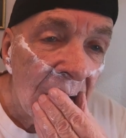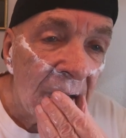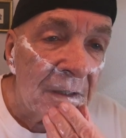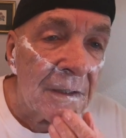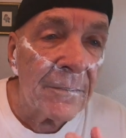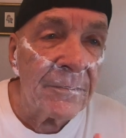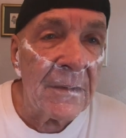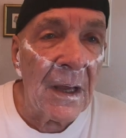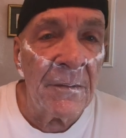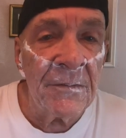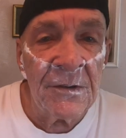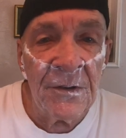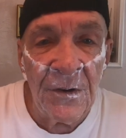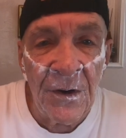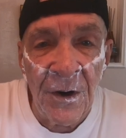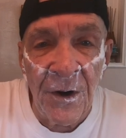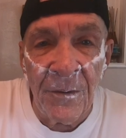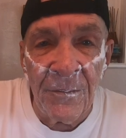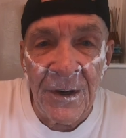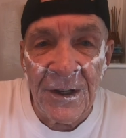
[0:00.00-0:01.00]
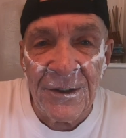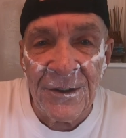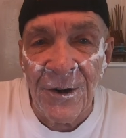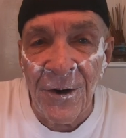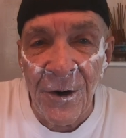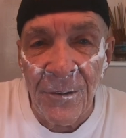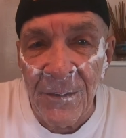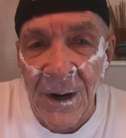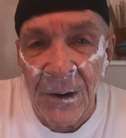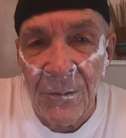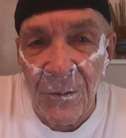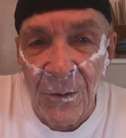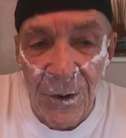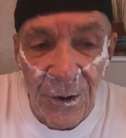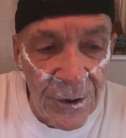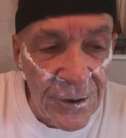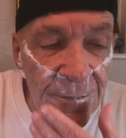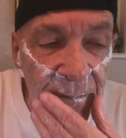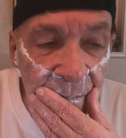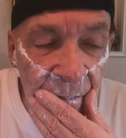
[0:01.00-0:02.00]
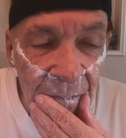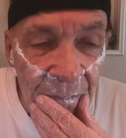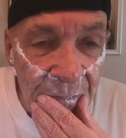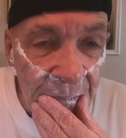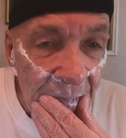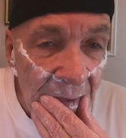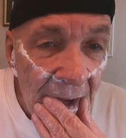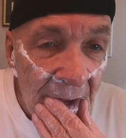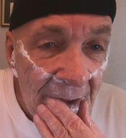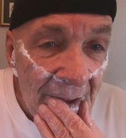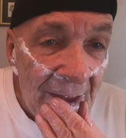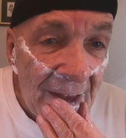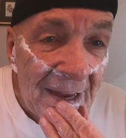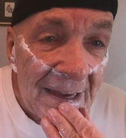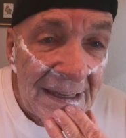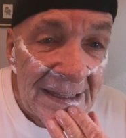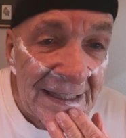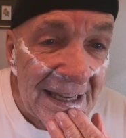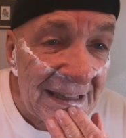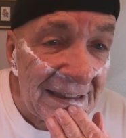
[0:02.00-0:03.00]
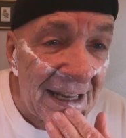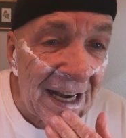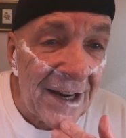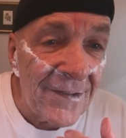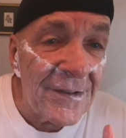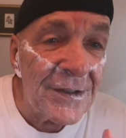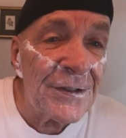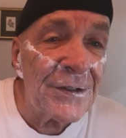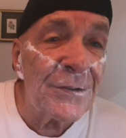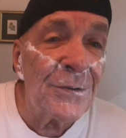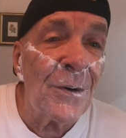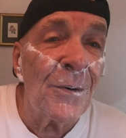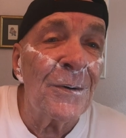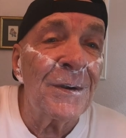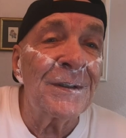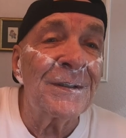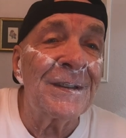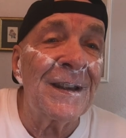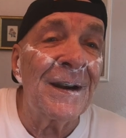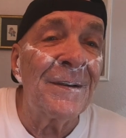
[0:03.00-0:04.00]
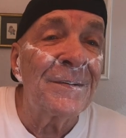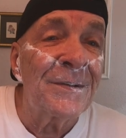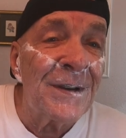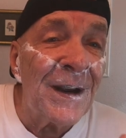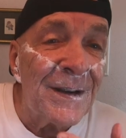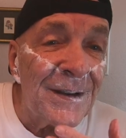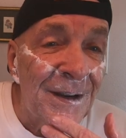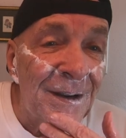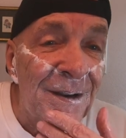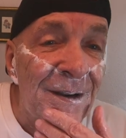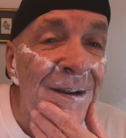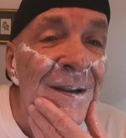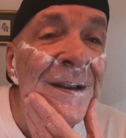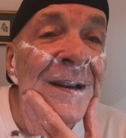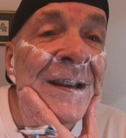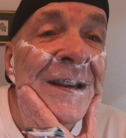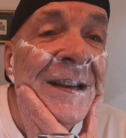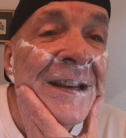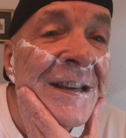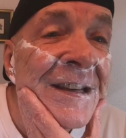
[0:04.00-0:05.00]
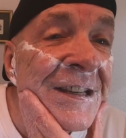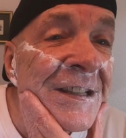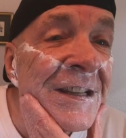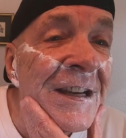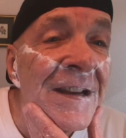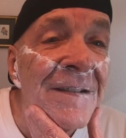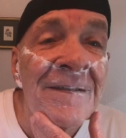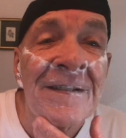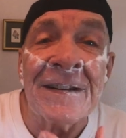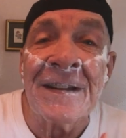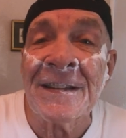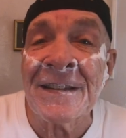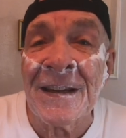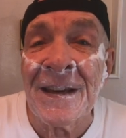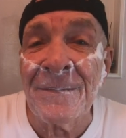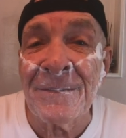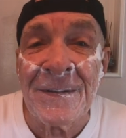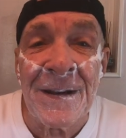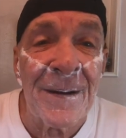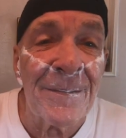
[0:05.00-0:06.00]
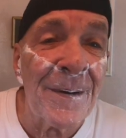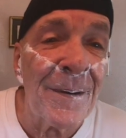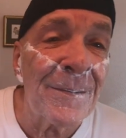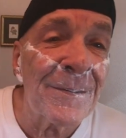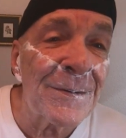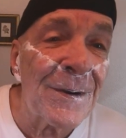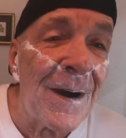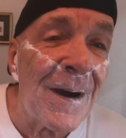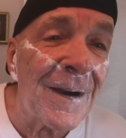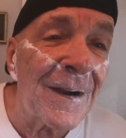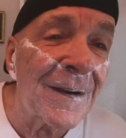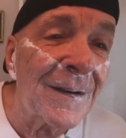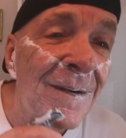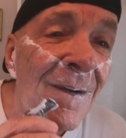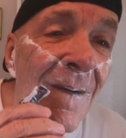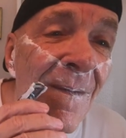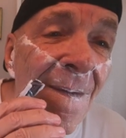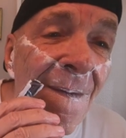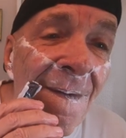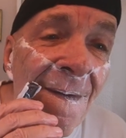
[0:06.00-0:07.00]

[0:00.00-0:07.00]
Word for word: Sometimes you hear me slur my words. It's not that I have a stroke, it's that I'm trying to shave at the same time I'm talking.